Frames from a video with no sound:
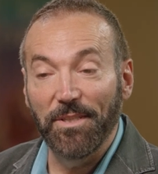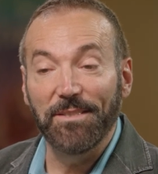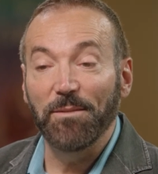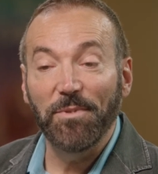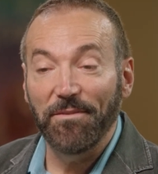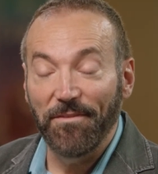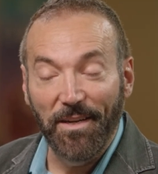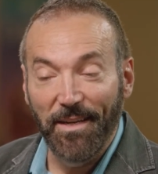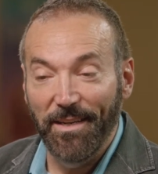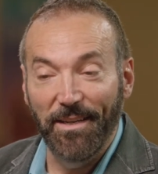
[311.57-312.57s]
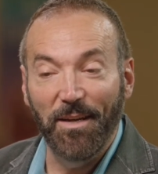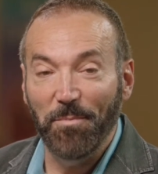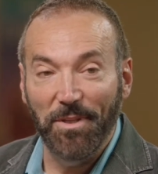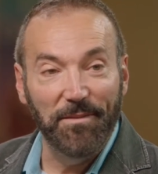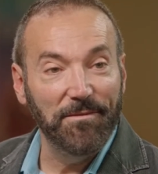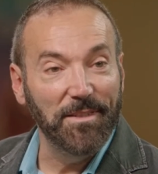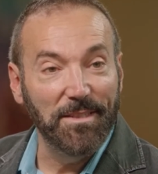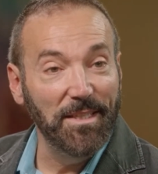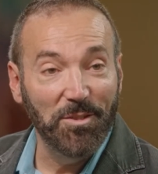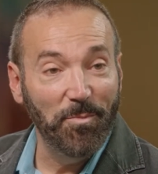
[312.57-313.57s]
exemplify and uplift
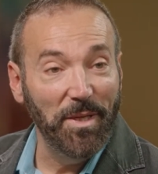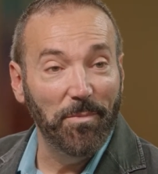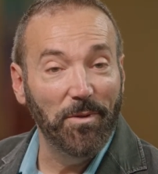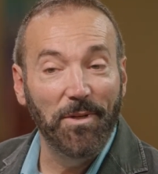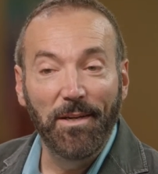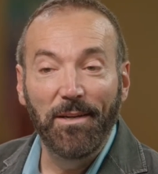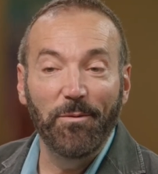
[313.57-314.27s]
and teach people